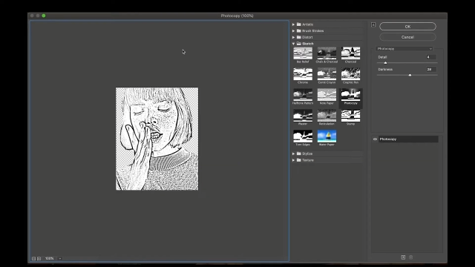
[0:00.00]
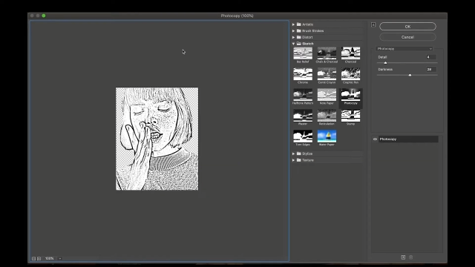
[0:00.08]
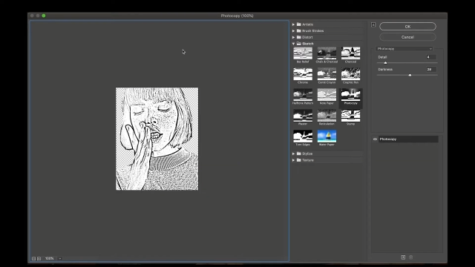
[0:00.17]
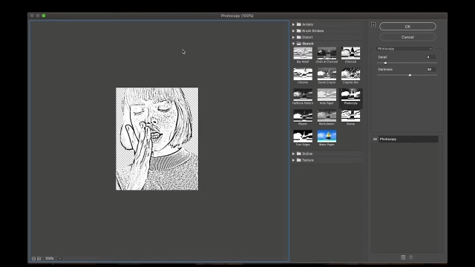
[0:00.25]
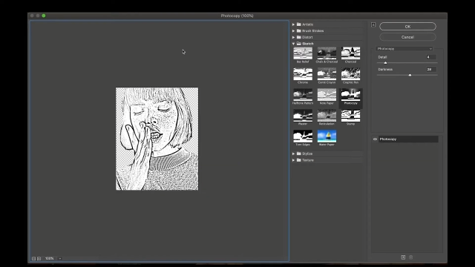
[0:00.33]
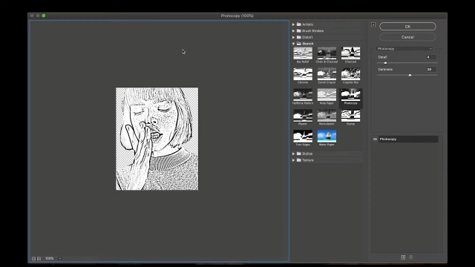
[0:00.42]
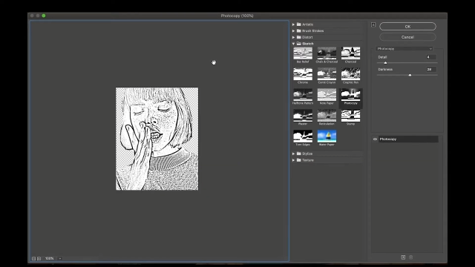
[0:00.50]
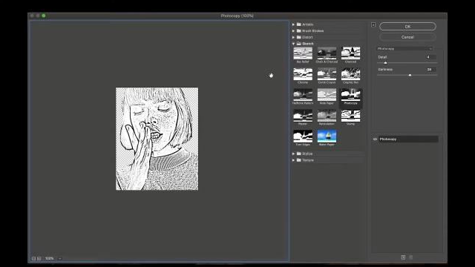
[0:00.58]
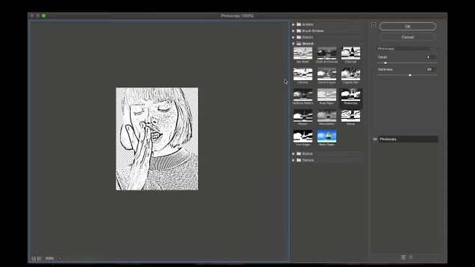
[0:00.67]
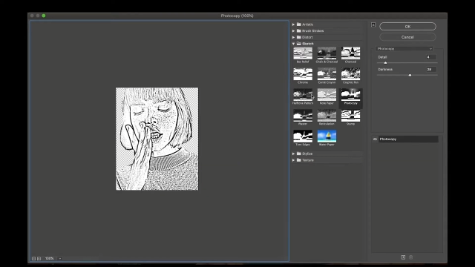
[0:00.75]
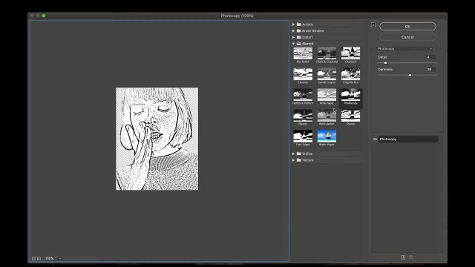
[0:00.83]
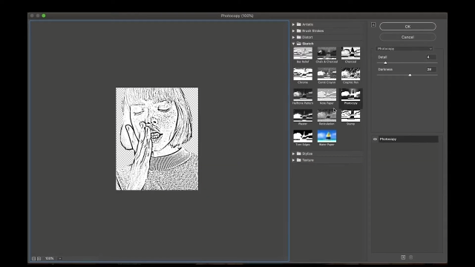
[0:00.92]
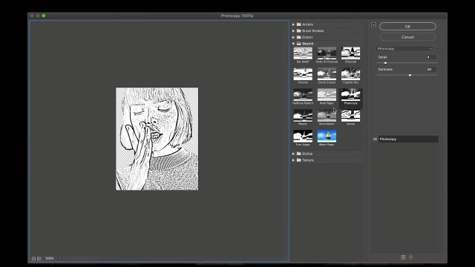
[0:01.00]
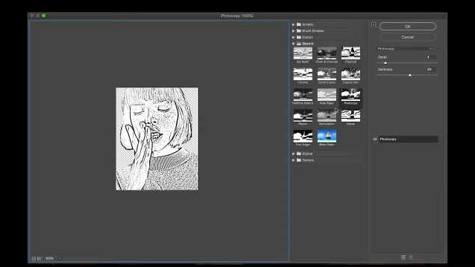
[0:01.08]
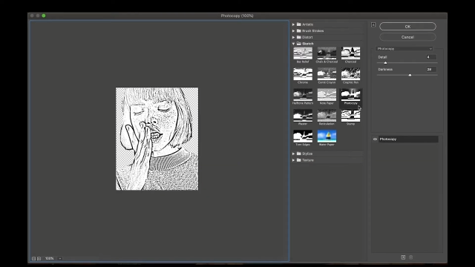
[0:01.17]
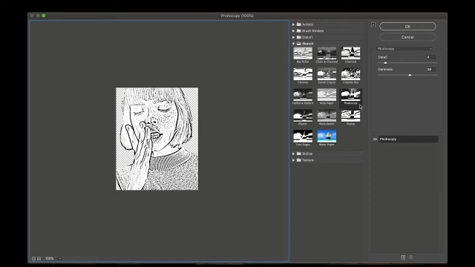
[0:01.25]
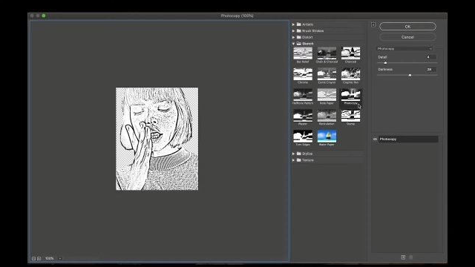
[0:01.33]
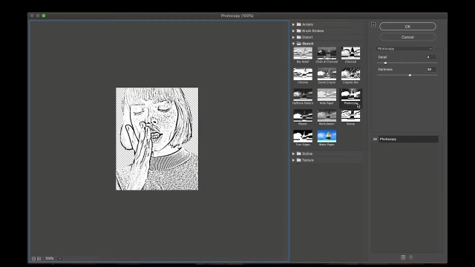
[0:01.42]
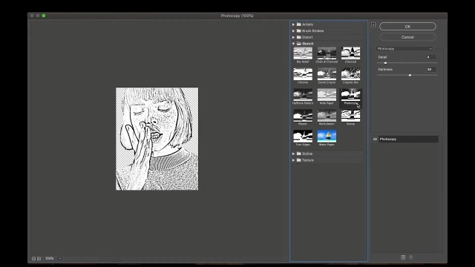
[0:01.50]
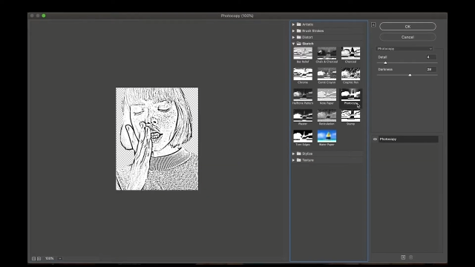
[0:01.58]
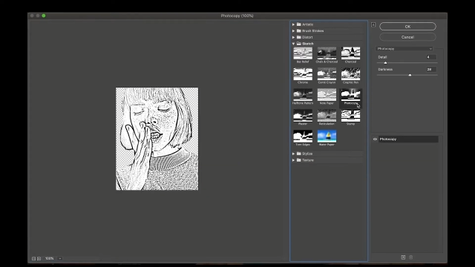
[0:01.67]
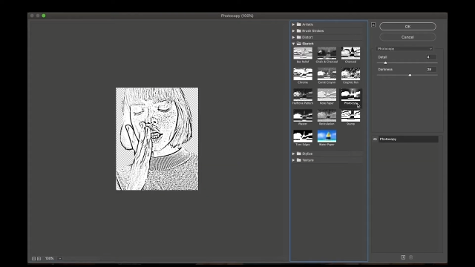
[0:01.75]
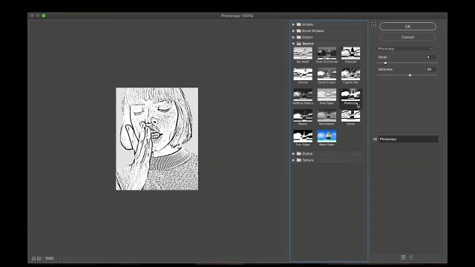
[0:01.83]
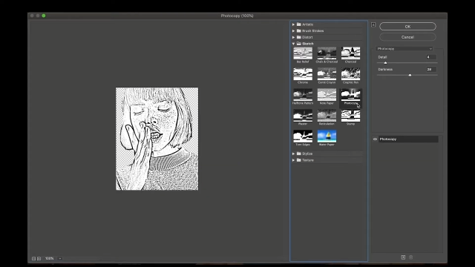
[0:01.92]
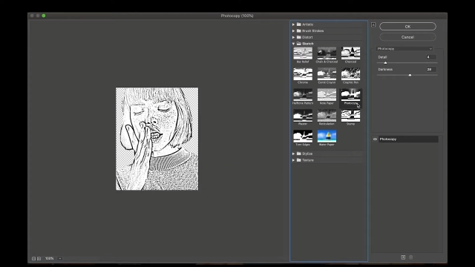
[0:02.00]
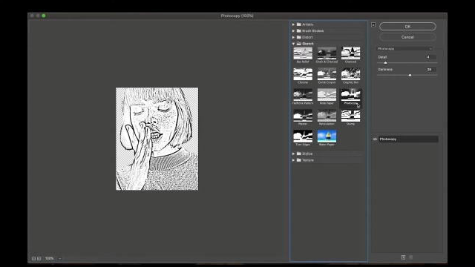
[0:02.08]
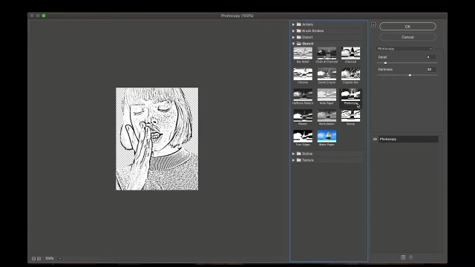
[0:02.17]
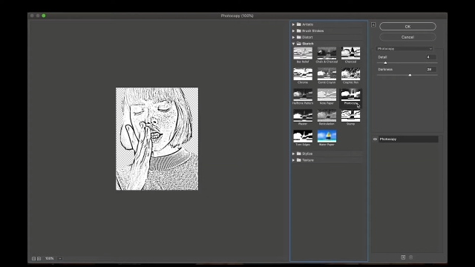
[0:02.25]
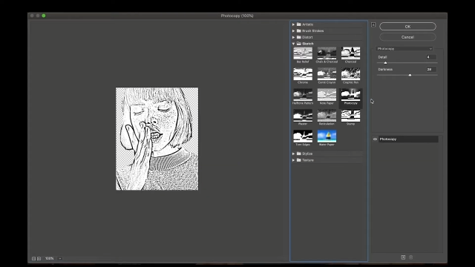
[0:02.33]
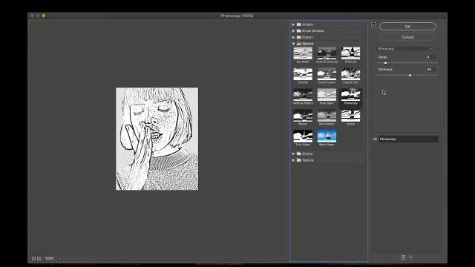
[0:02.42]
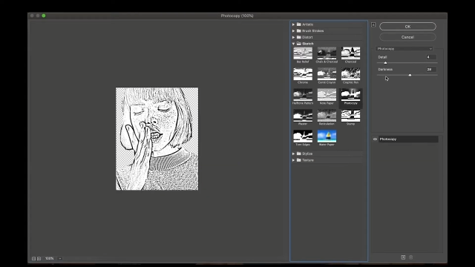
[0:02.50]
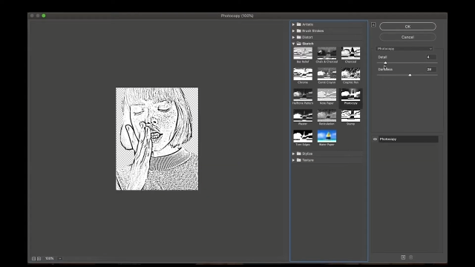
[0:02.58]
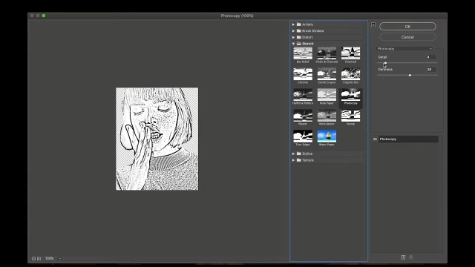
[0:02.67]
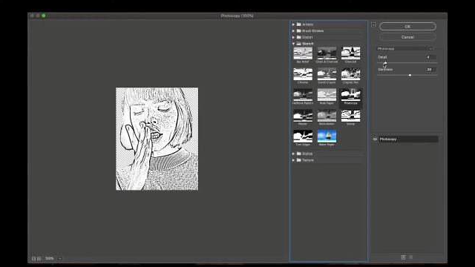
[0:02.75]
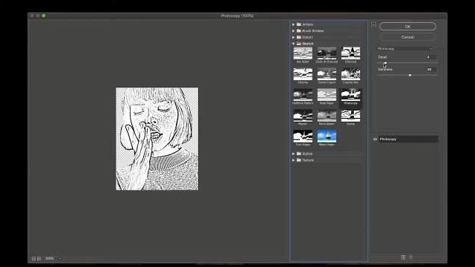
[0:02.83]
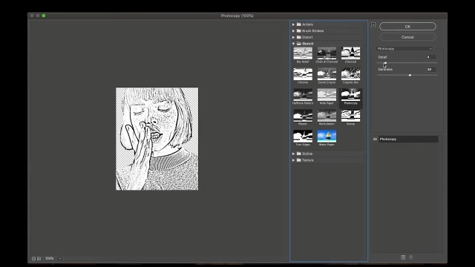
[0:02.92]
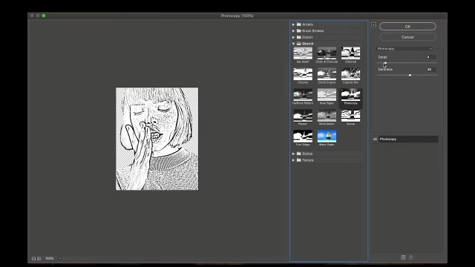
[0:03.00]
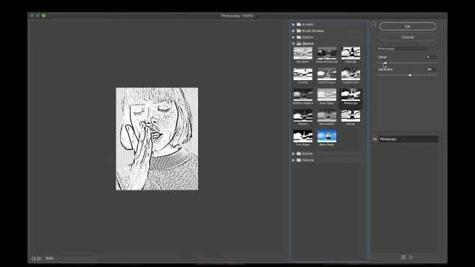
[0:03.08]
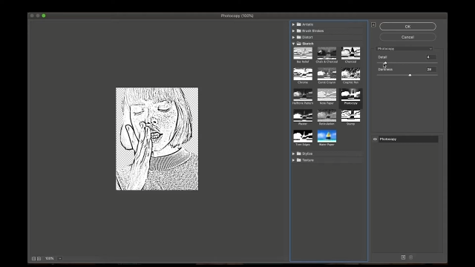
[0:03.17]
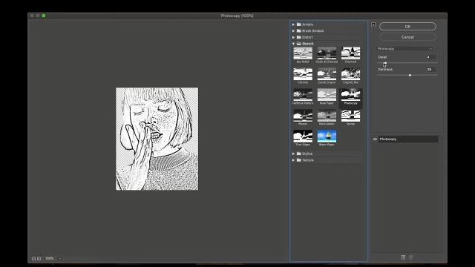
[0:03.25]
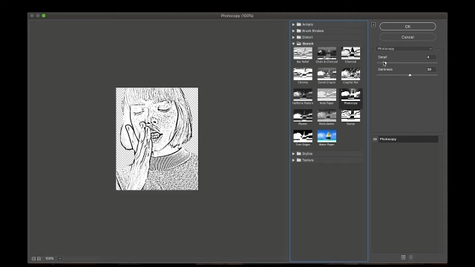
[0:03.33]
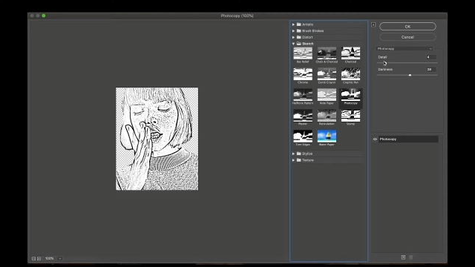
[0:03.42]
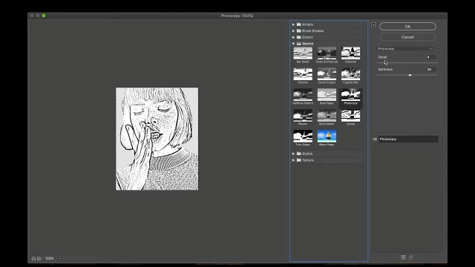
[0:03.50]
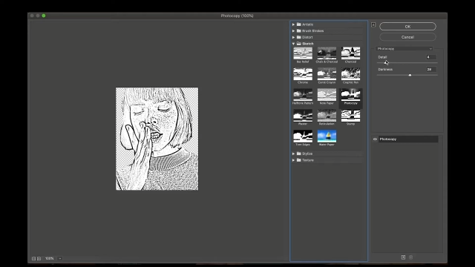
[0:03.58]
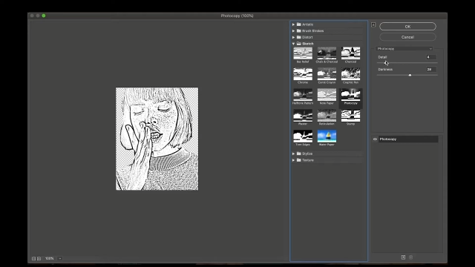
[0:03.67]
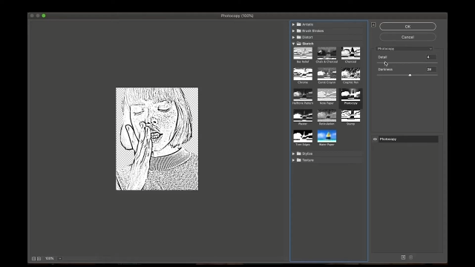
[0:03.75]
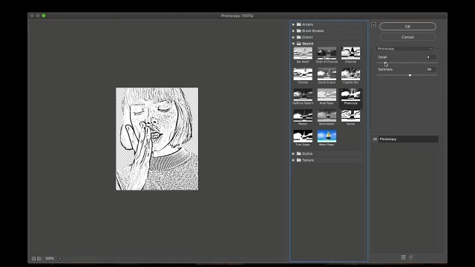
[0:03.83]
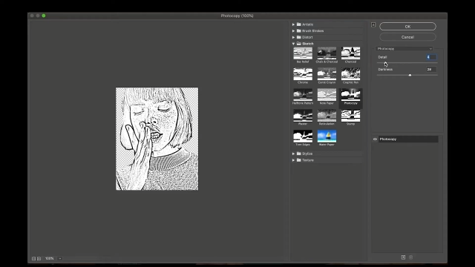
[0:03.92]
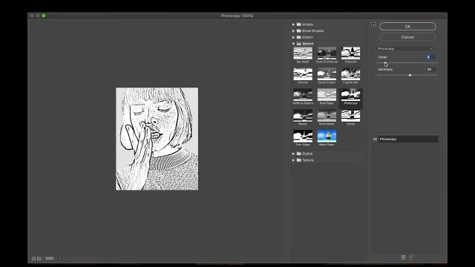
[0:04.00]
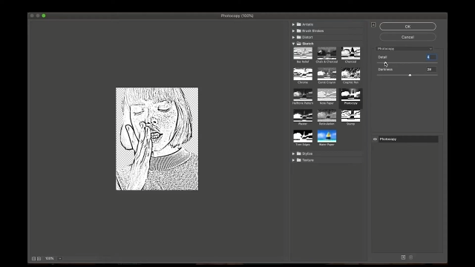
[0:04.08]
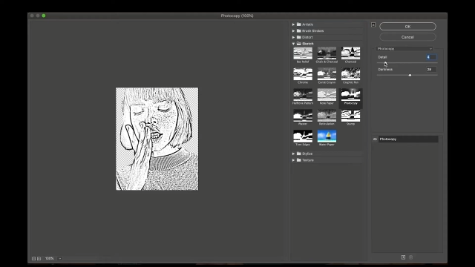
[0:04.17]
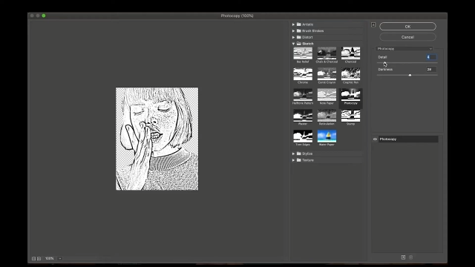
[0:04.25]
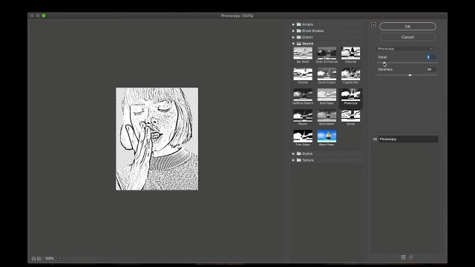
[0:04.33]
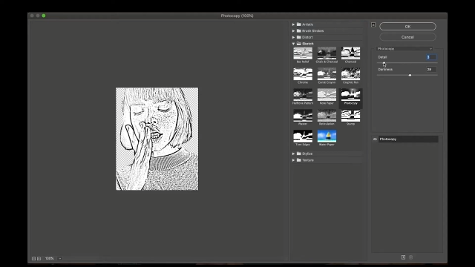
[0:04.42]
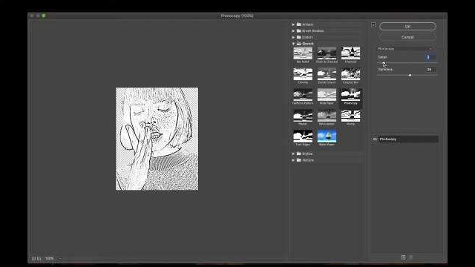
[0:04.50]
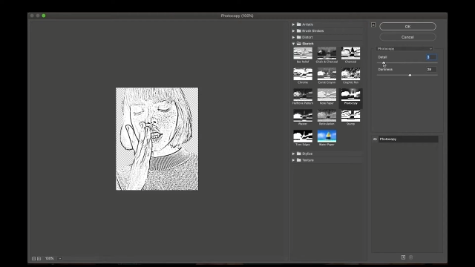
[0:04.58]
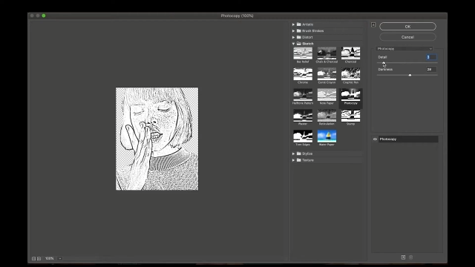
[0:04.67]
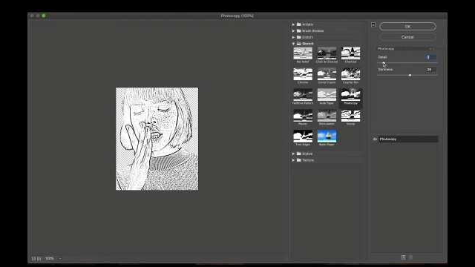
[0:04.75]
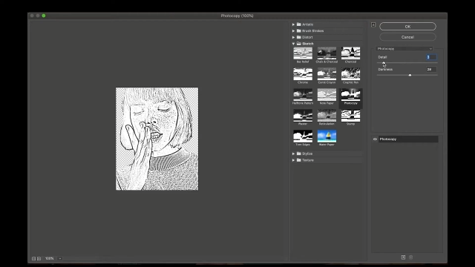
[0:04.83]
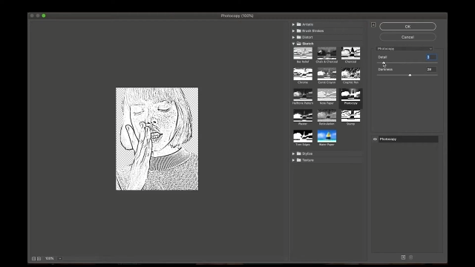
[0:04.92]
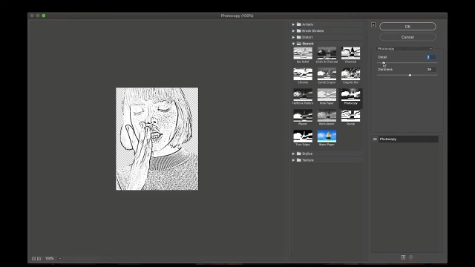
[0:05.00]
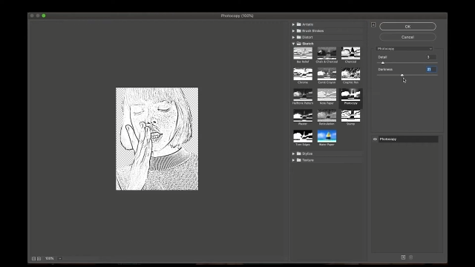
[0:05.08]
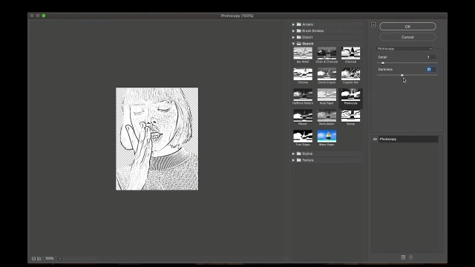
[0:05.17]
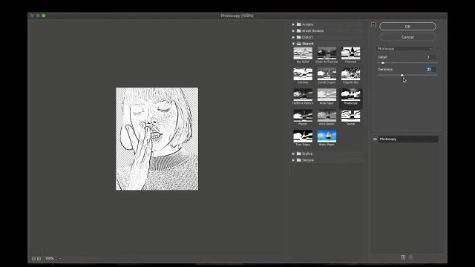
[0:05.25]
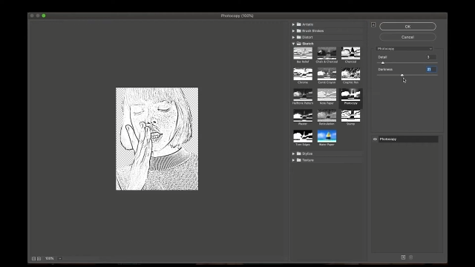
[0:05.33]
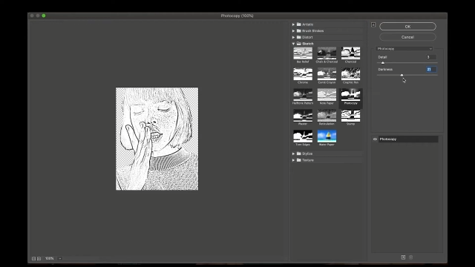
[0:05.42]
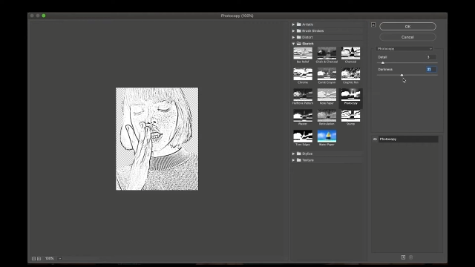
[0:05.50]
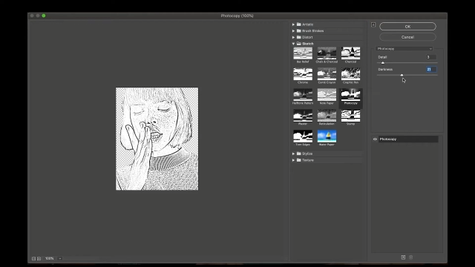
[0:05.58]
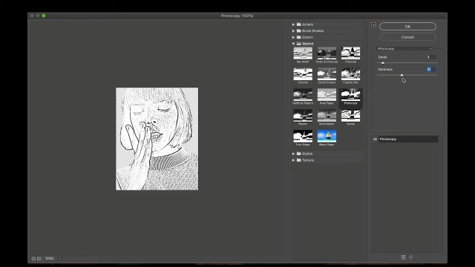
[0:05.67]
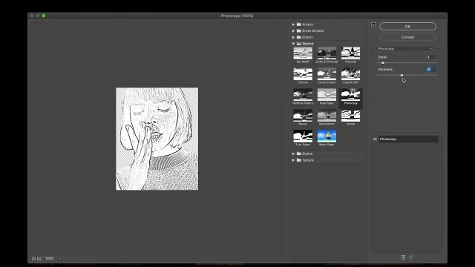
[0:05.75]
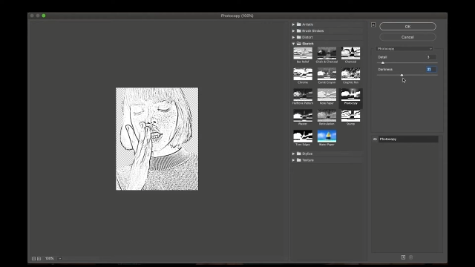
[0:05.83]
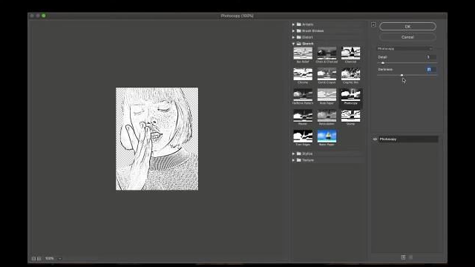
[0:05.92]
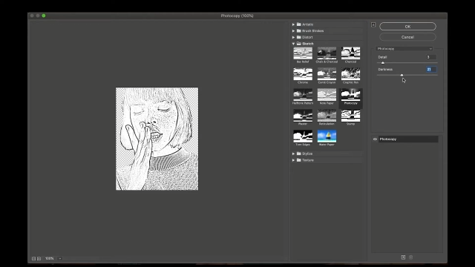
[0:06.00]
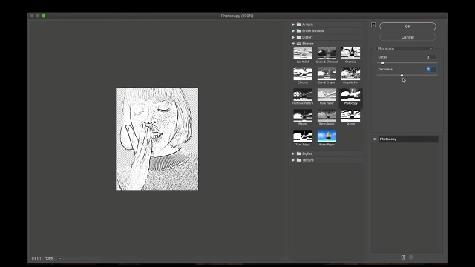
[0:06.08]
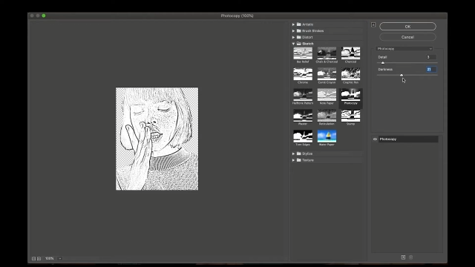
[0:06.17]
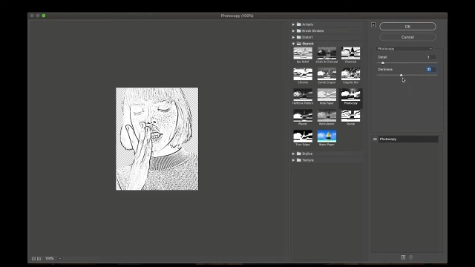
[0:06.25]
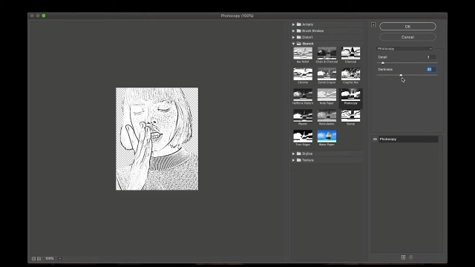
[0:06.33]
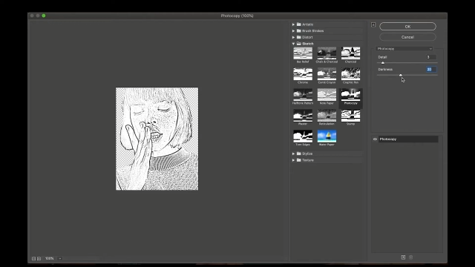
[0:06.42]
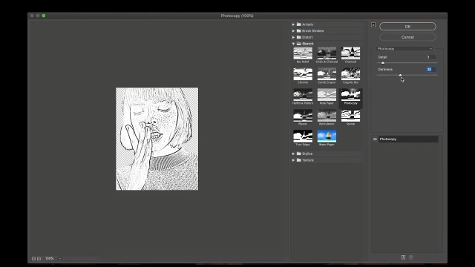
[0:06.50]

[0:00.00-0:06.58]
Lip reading: No face is visible, so there are no lips to read.